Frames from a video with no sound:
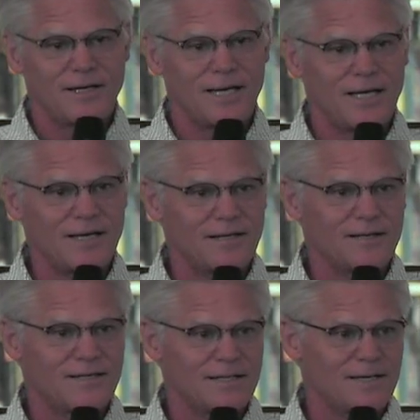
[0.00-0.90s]

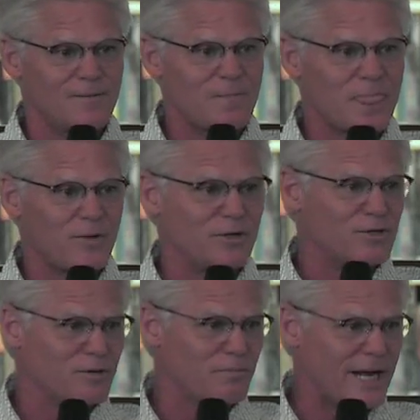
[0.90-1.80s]
and um, went
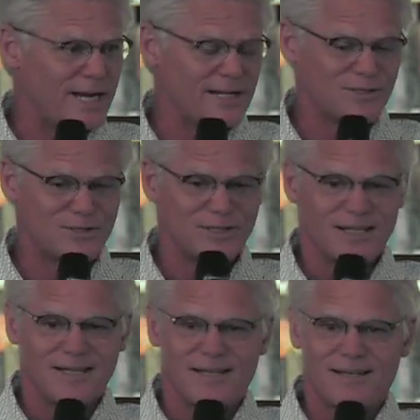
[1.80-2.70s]
to the banks.
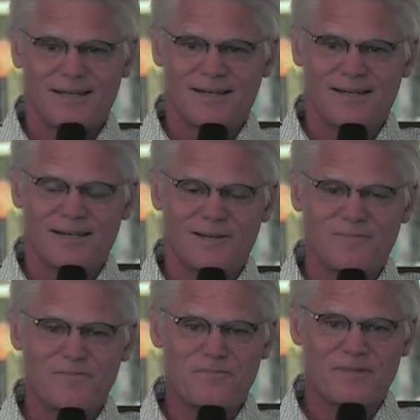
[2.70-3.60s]
Uh,